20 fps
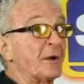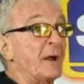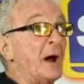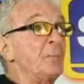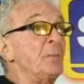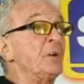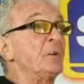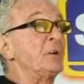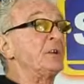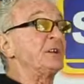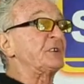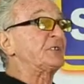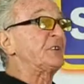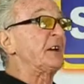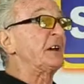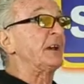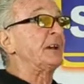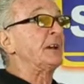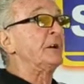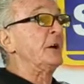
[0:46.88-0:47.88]
it up and do your
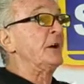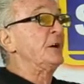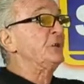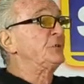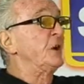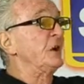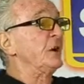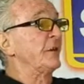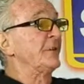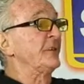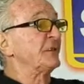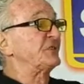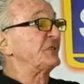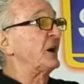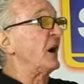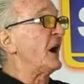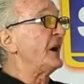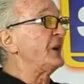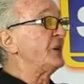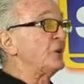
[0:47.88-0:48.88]
ceiling. Turn it on the
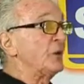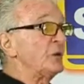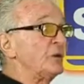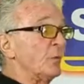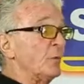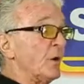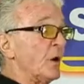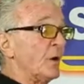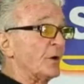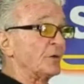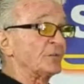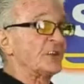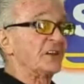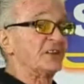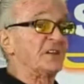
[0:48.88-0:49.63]
side and do your walls.